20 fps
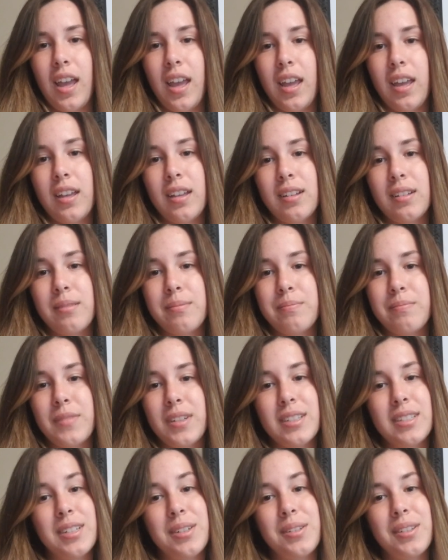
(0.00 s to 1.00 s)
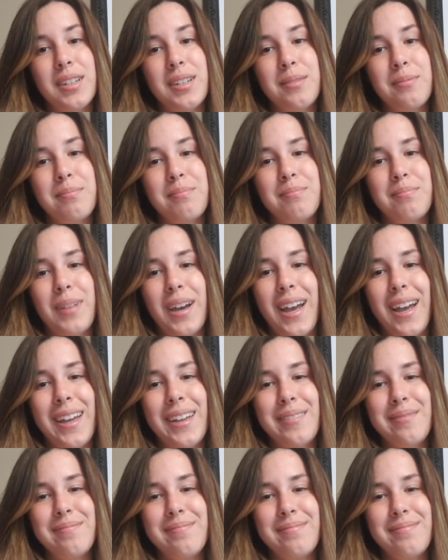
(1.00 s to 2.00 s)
And until then, bye.